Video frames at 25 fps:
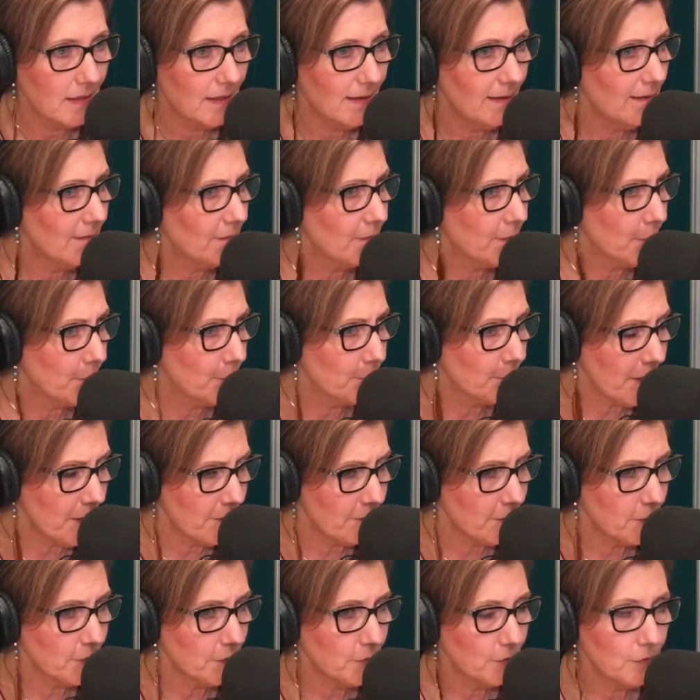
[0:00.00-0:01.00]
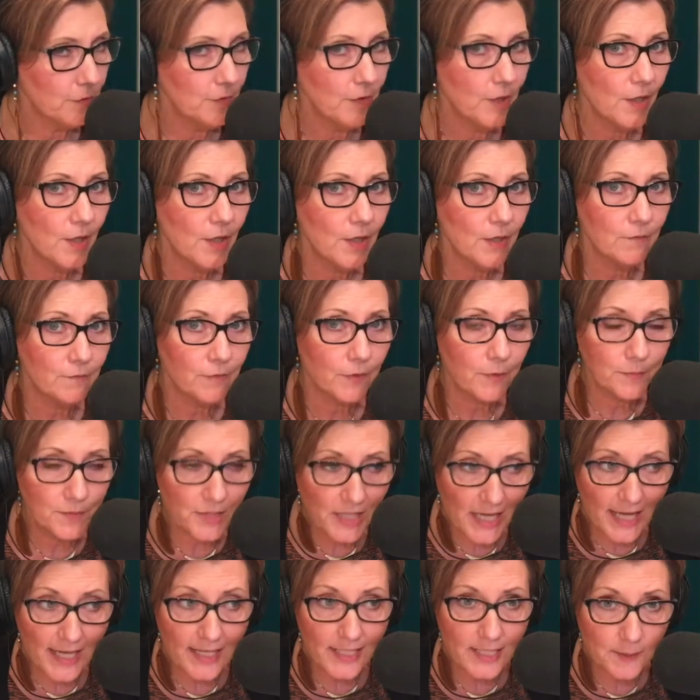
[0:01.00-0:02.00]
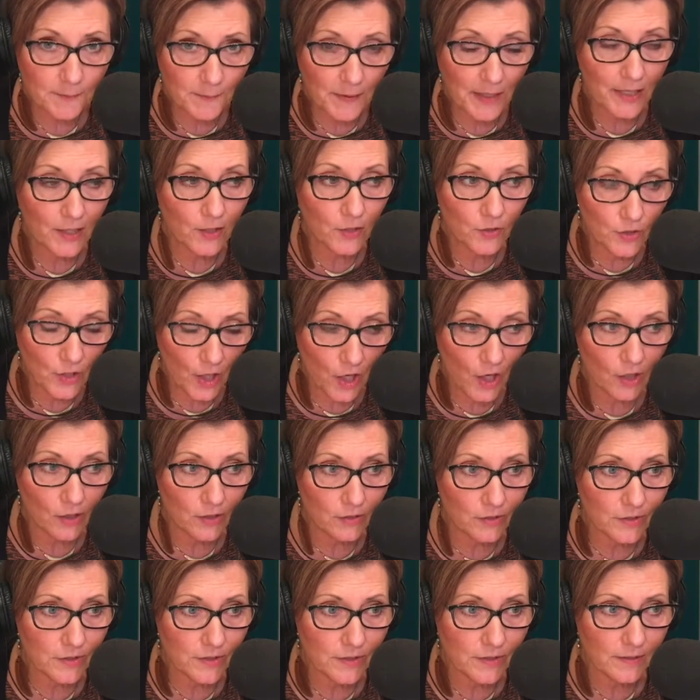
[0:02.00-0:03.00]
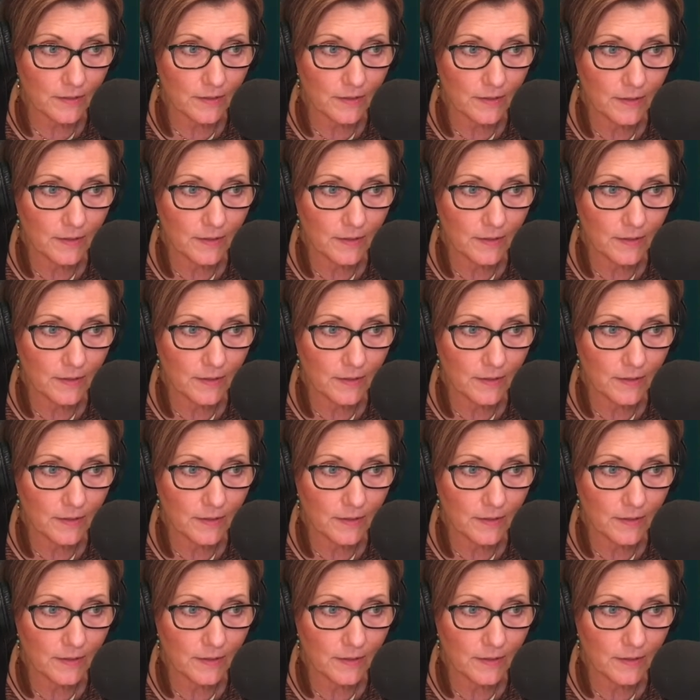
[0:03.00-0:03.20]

of their revenue from taxpayer dollars.